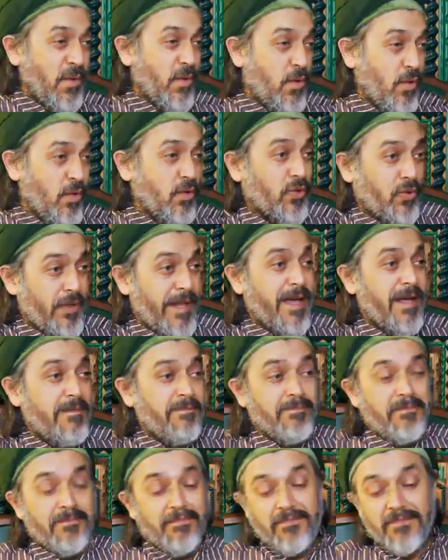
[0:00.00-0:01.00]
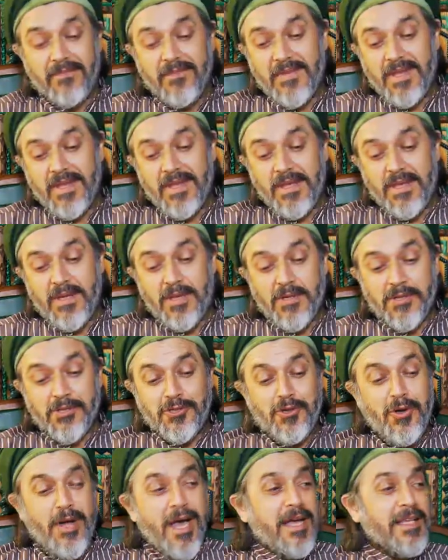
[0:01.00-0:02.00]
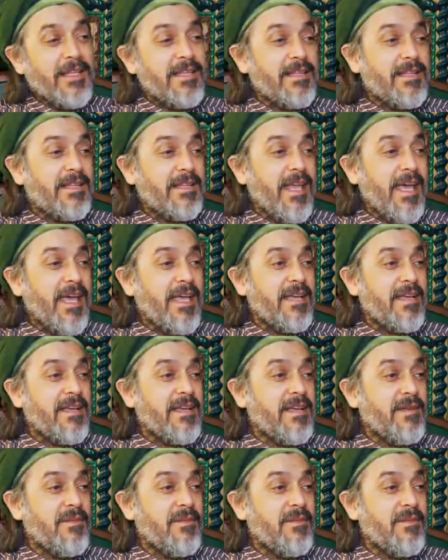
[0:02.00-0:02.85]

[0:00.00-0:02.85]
cooked lamb. So I take